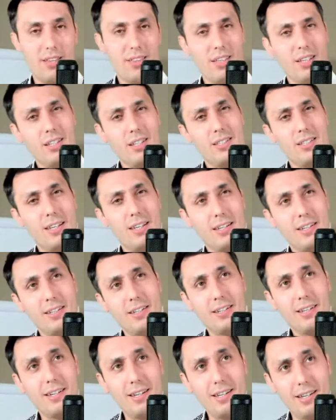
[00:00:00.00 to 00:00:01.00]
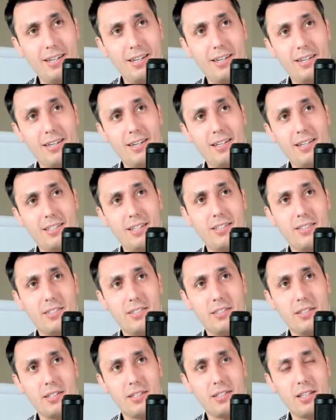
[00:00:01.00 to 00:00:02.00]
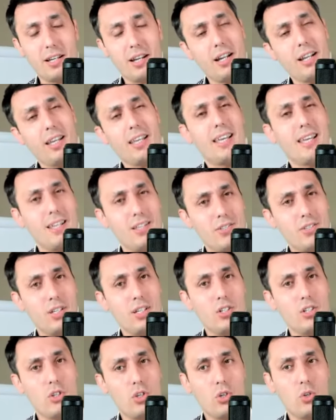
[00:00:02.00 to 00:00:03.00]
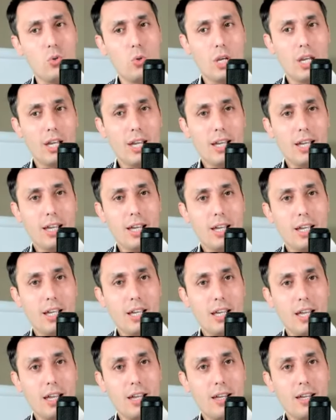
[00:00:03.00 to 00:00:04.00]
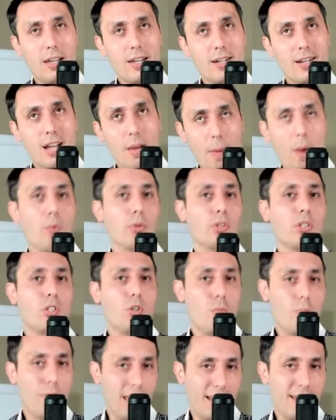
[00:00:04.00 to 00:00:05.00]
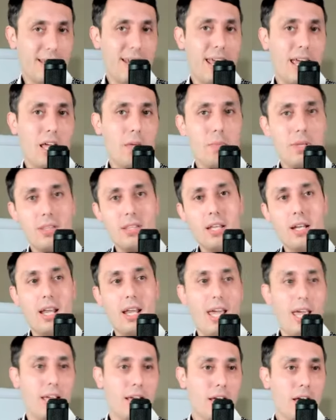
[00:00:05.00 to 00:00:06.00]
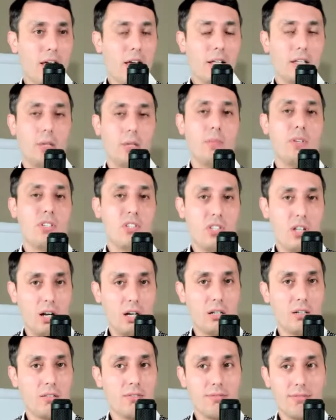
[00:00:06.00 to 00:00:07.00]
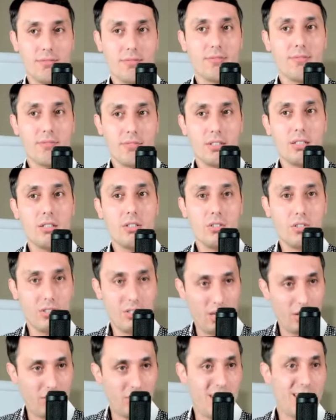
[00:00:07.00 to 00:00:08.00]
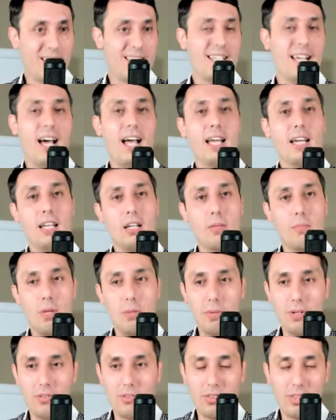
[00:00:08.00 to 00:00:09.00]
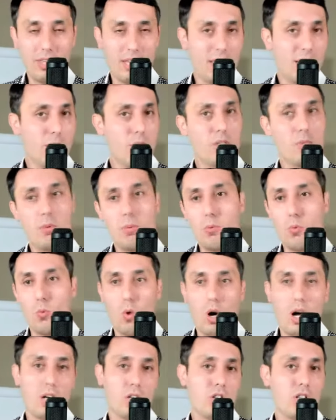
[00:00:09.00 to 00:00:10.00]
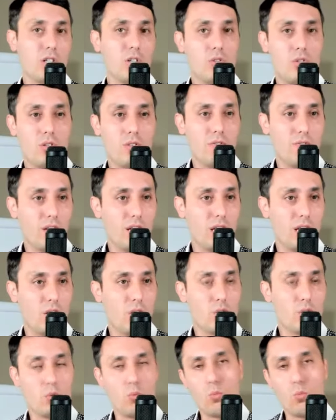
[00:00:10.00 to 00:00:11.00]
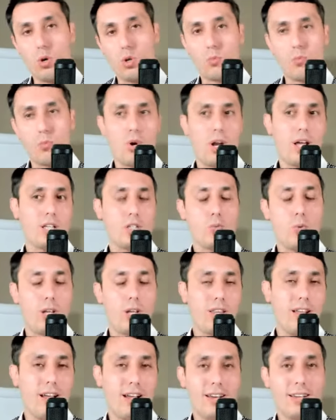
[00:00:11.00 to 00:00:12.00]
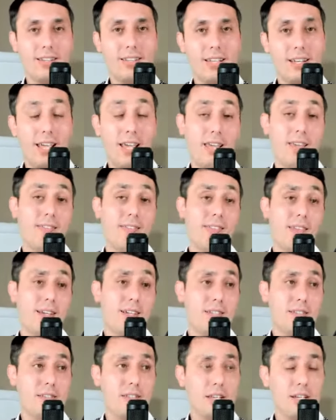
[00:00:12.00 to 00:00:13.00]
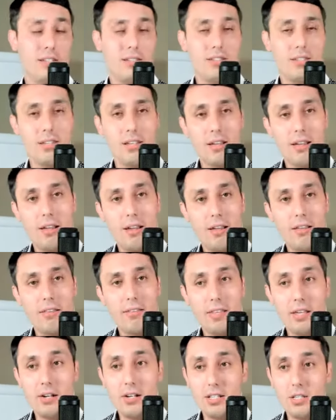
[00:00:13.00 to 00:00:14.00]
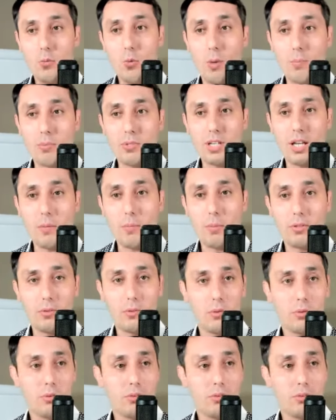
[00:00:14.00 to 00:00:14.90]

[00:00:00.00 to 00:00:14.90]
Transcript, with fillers: I think it's it's it's it's like kind of easy to come up with a domain name and then hey, let me start start designing maybe themes, maybe watching YouTube videos, WordPress, whatnot, and then hey, there's there's there is a website, but